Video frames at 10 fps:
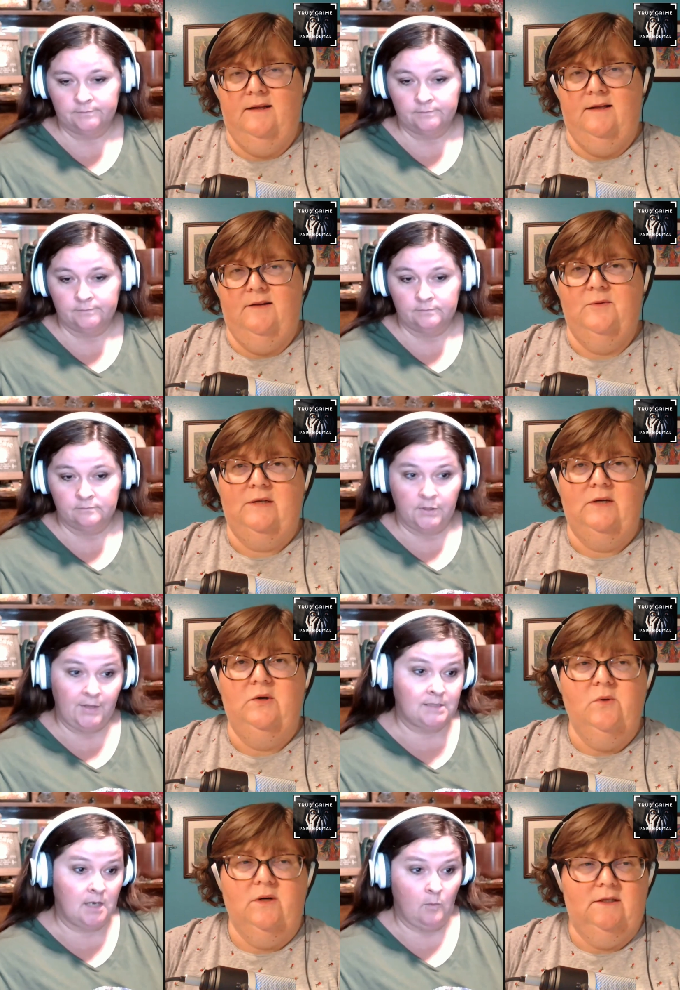Speaker 1: Well, but cool.
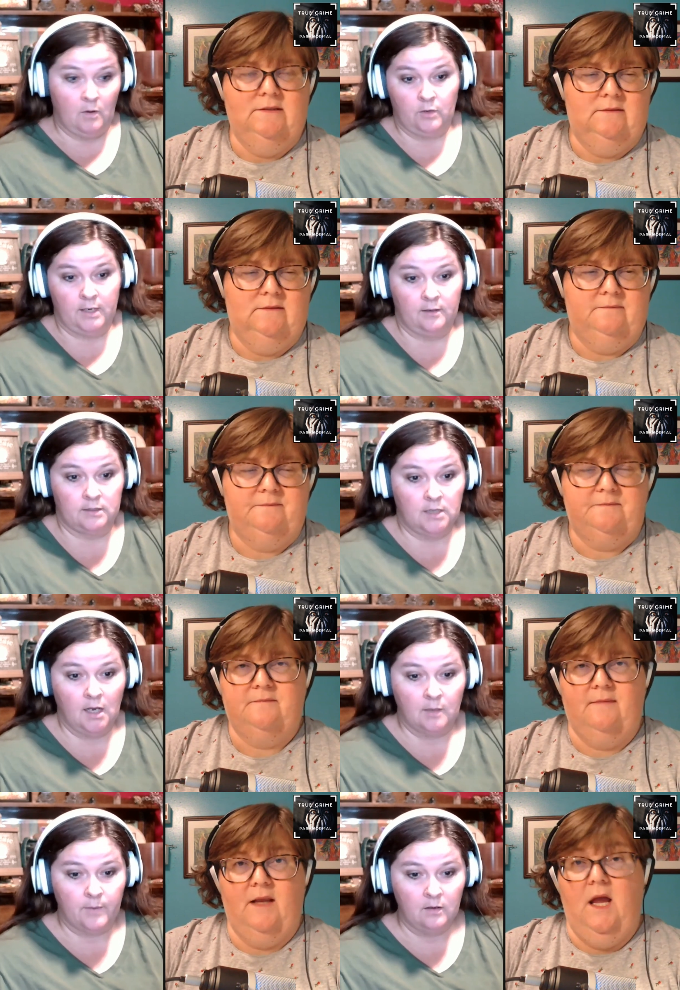that's not what
Speaker 2: we're here to talk
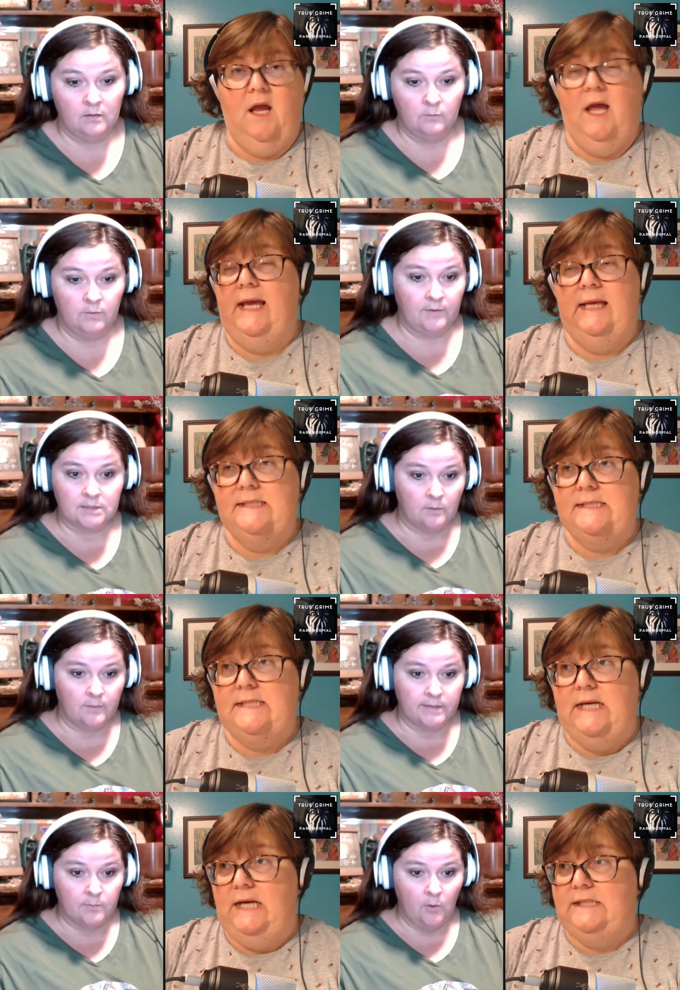about. We've it is so
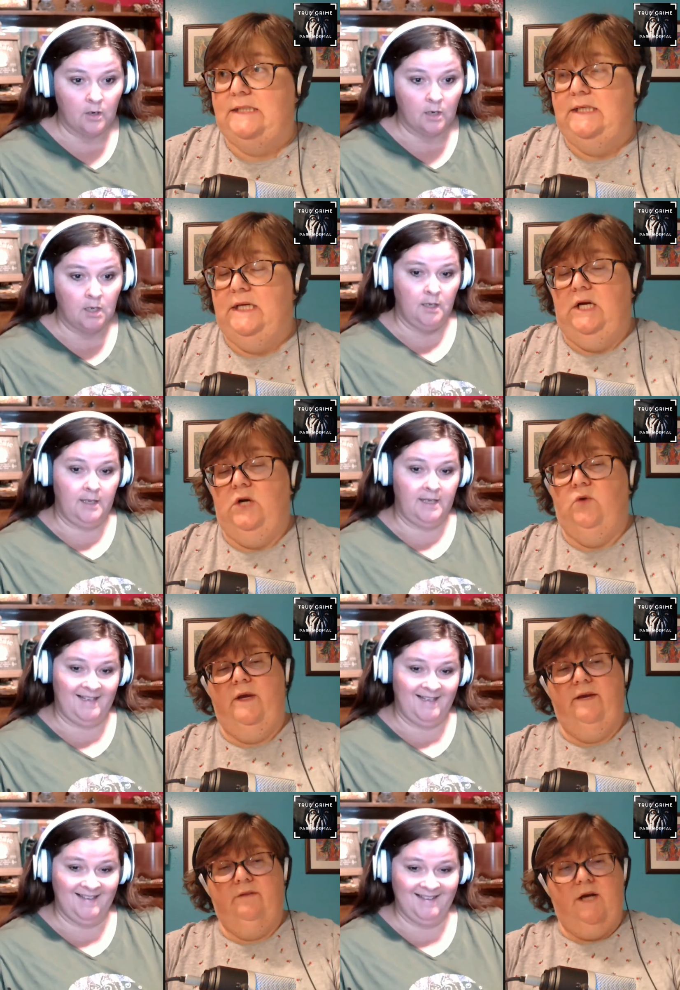not
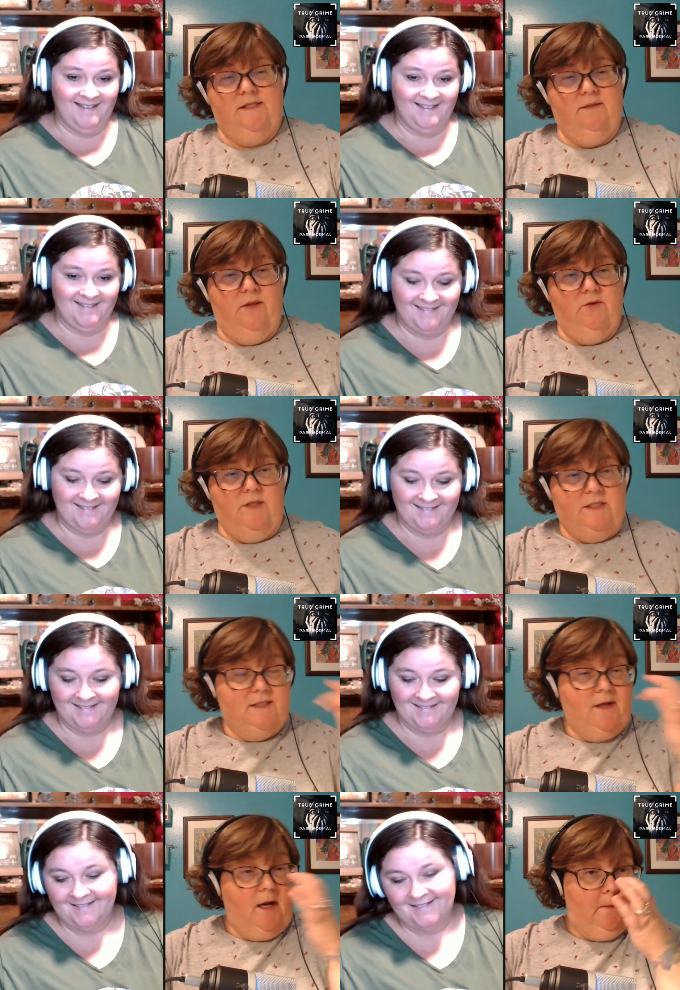
Speaker 1: we've got some other things to
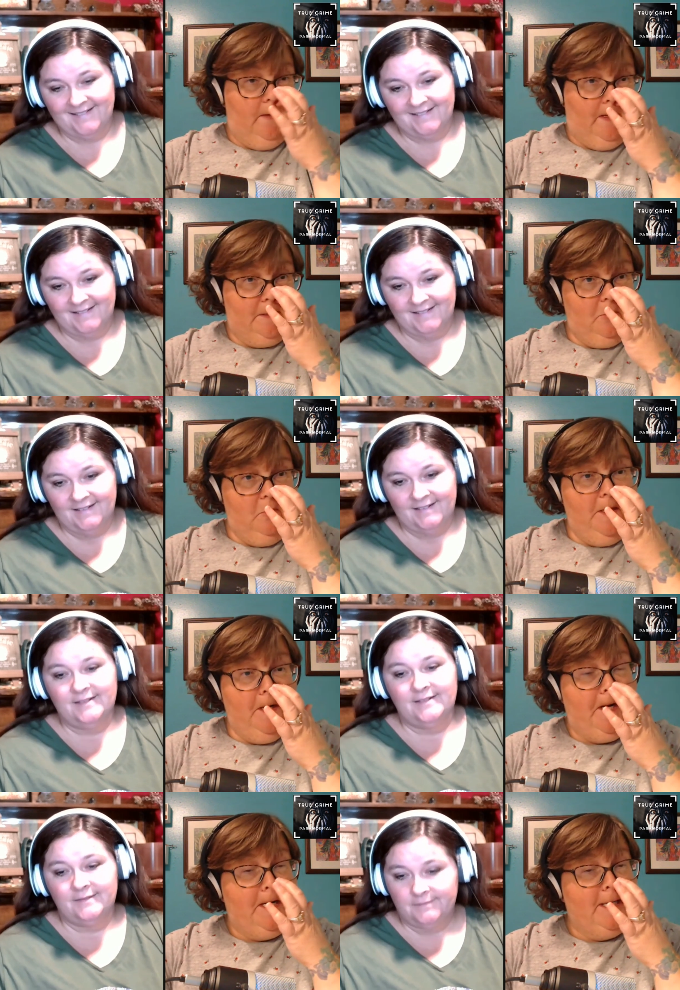talk about. So, we are
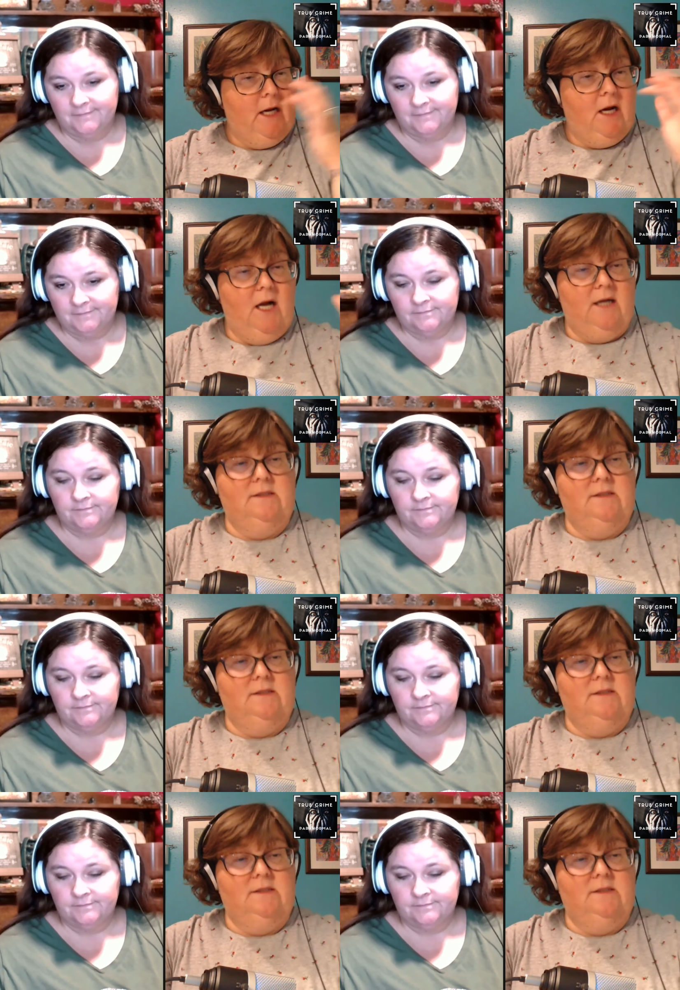going to talk